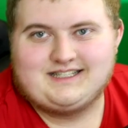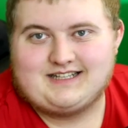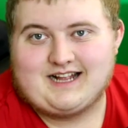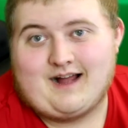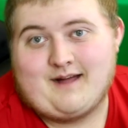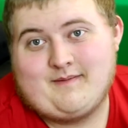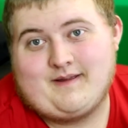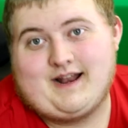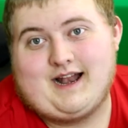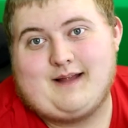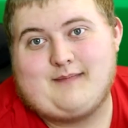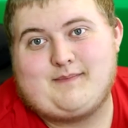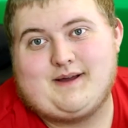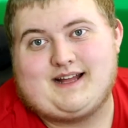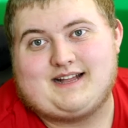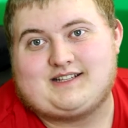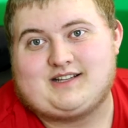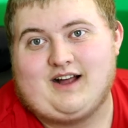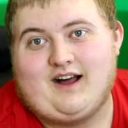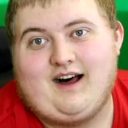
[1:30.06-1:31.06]
I
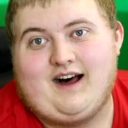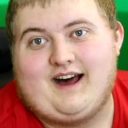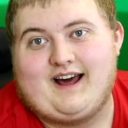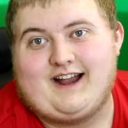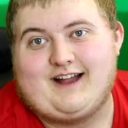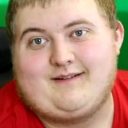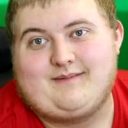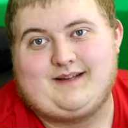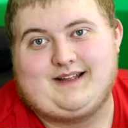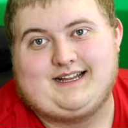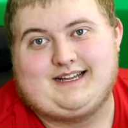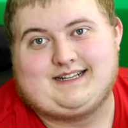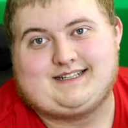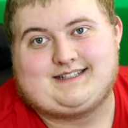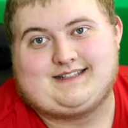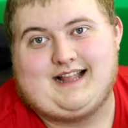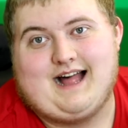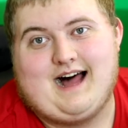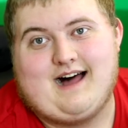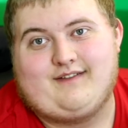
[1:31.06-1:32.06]
bet it's hot. I mean,
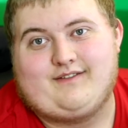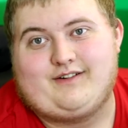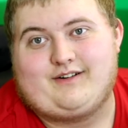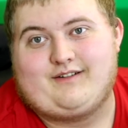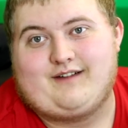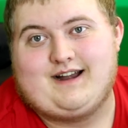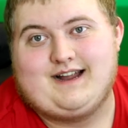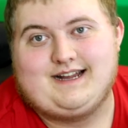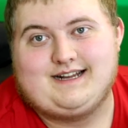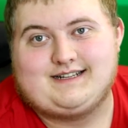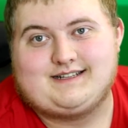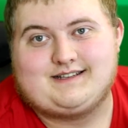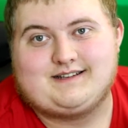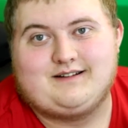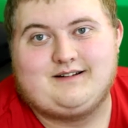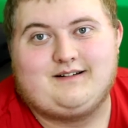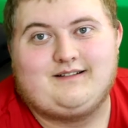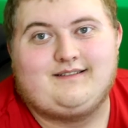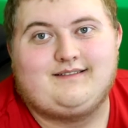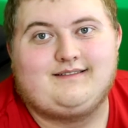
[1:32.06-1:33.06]
it's lava, right?
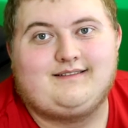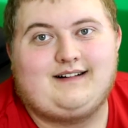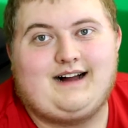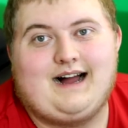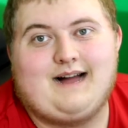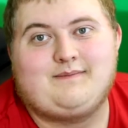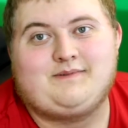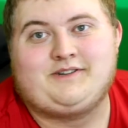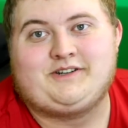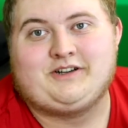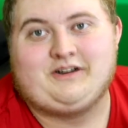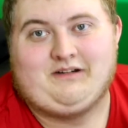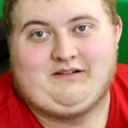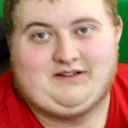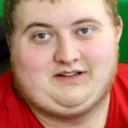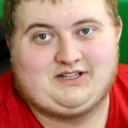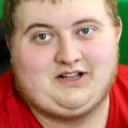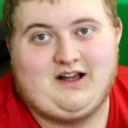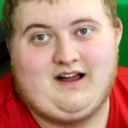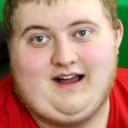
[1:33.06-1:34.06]
So I'm sure
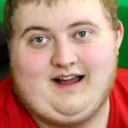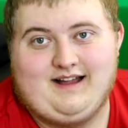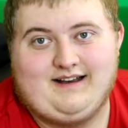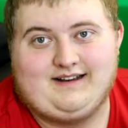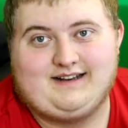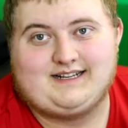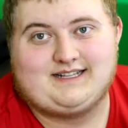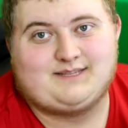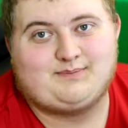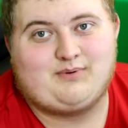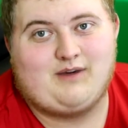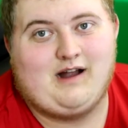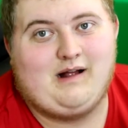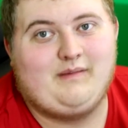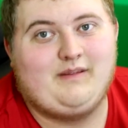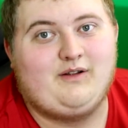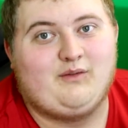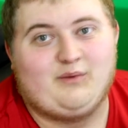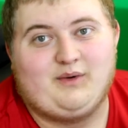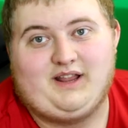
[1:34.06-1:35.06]
it's hot. It's
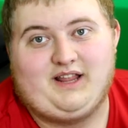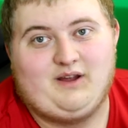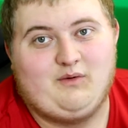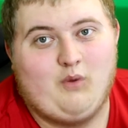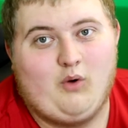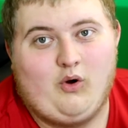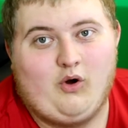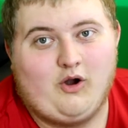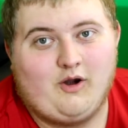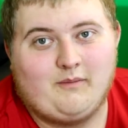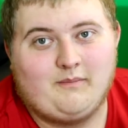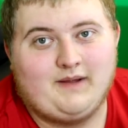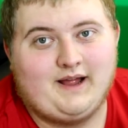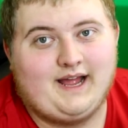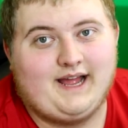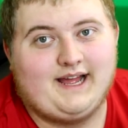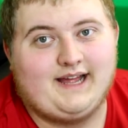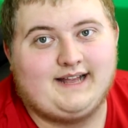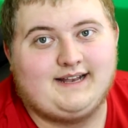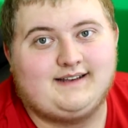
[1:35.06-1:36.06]
probably really warm.
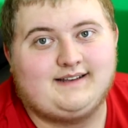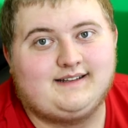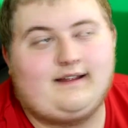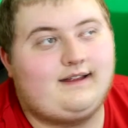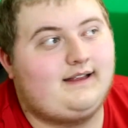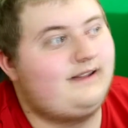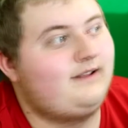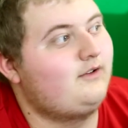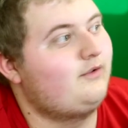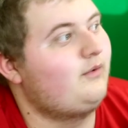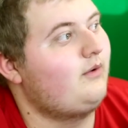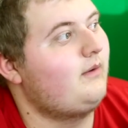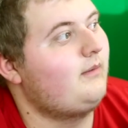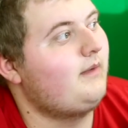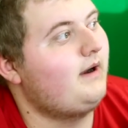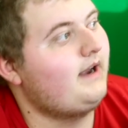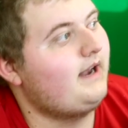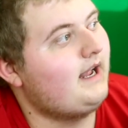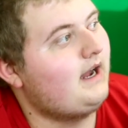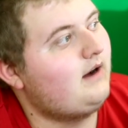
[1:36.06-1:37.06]
And in this
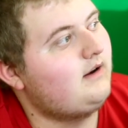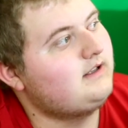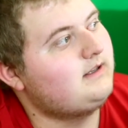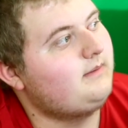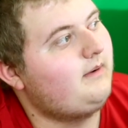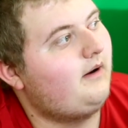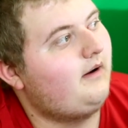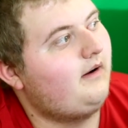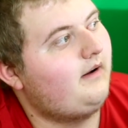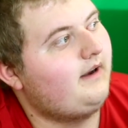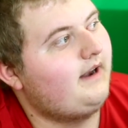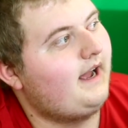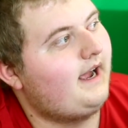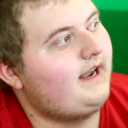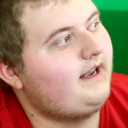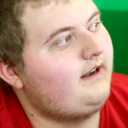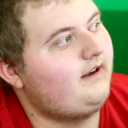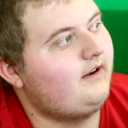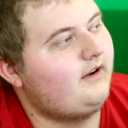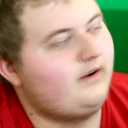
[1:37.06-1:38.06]
room right now, it's about
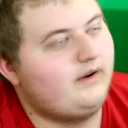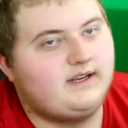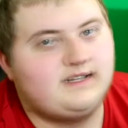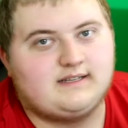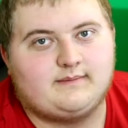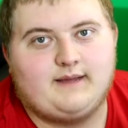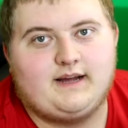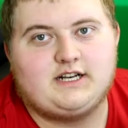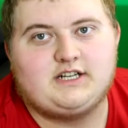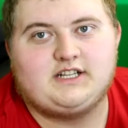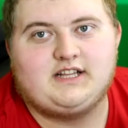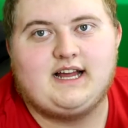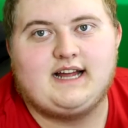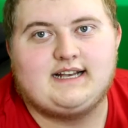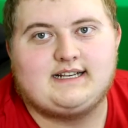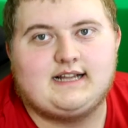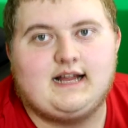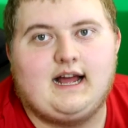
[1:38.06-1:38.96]
90 degrees. Imagine that